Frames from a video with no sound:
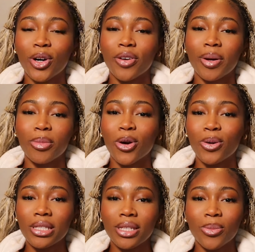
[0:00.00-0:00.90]
or if I'm
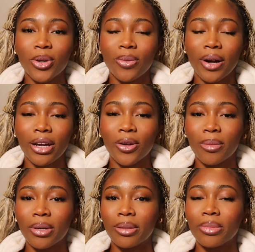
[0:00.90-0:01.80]
going somewhere where I know
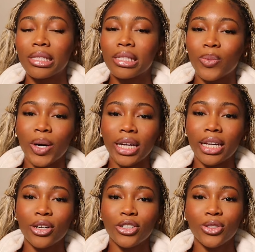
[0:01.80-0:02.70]
I'm gonna be
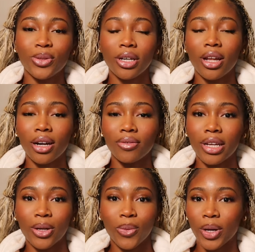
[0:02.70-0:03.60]
sweating or doing a lot
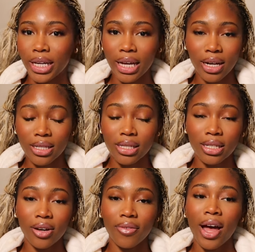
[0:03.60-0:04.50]
of like working out and
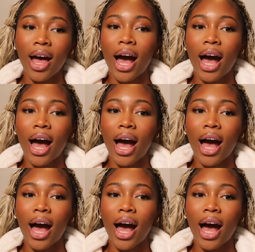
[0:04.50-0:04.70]
stuff,